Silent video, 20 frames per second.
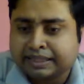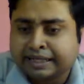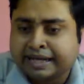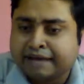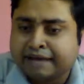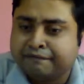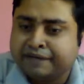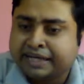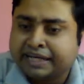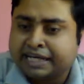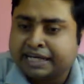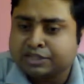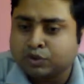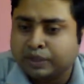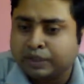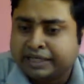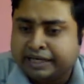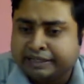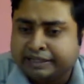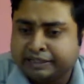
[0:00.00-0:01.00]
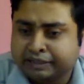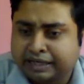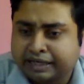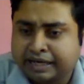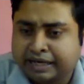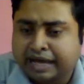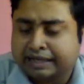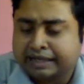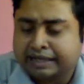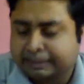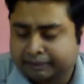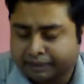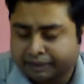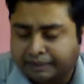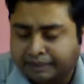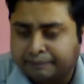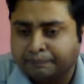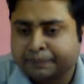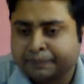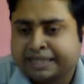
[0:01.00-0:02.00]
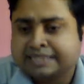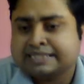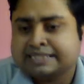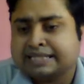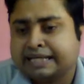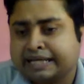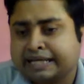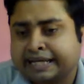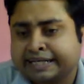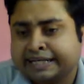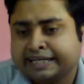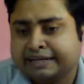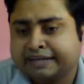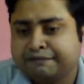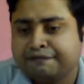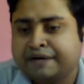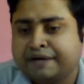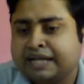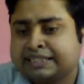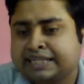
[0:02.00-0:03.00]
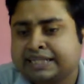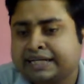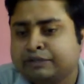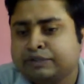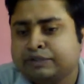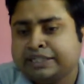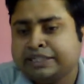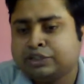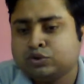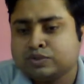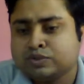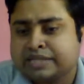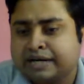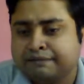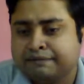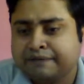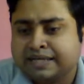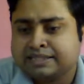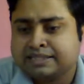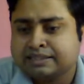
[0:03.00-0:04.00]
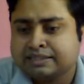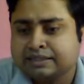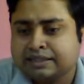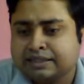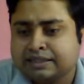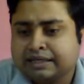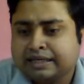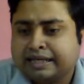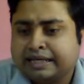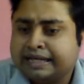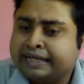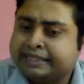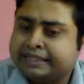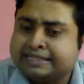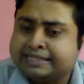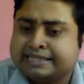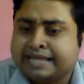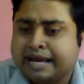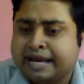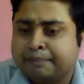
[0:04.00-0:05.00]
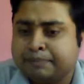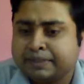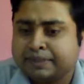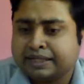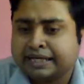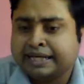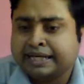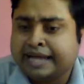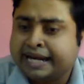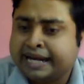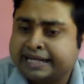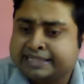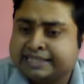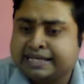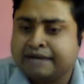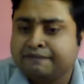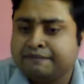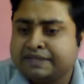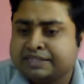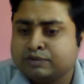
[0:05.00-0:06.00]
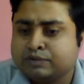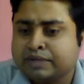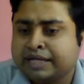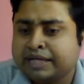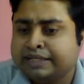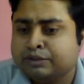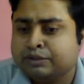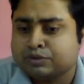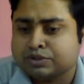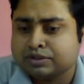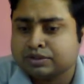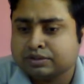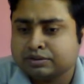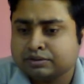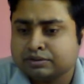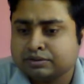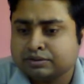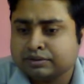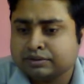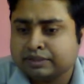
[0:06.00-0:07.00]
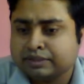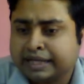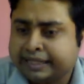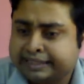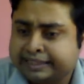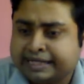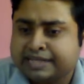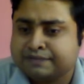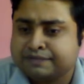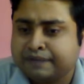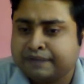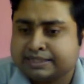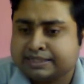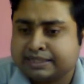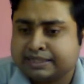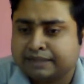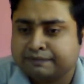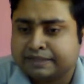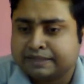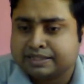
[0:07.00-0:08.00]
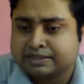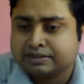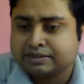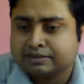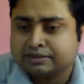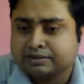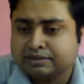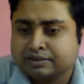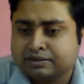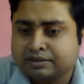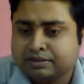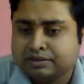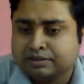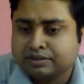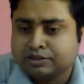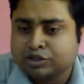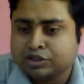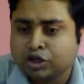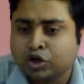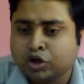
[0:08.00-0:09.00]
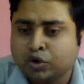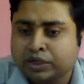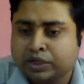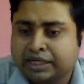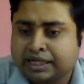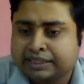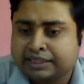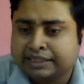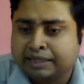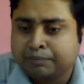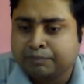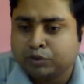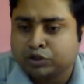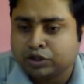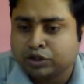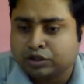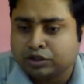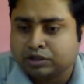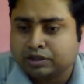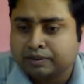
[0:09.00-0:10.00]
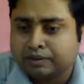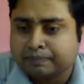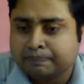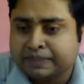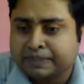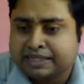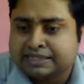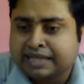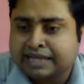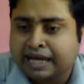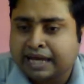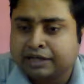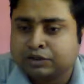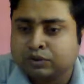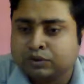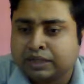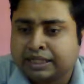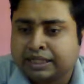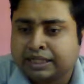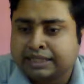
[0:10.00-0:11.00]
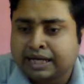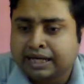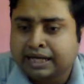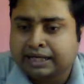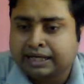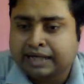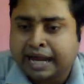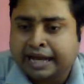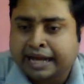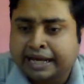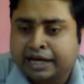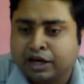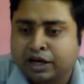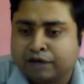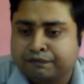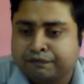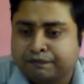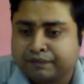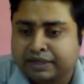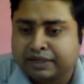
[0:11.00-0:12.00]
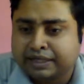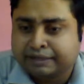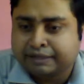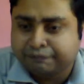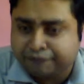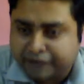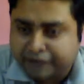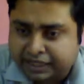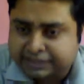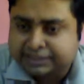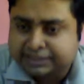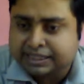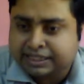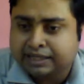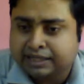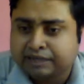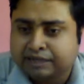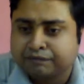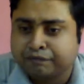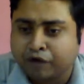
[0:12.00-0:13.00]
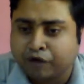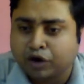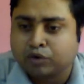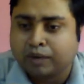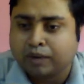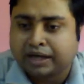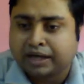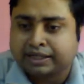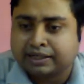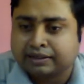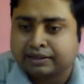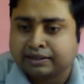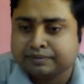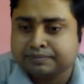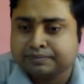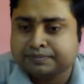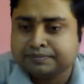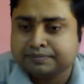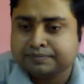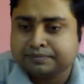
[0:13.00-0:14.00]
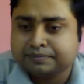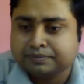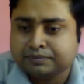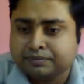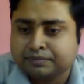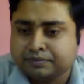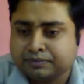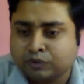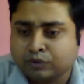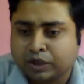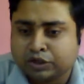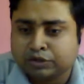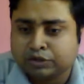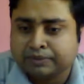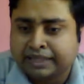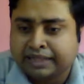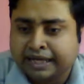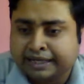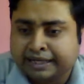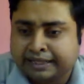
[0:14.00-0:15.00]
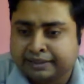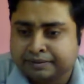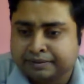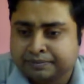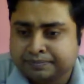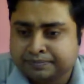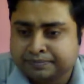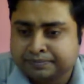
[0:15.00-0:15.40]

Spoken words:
In every case, when I means in refraction you need two surface, it is same. In any surface you can use, any transparent surface. So Gaurinath De Modak, please calculate the angle of refraction for water. What will be the angle?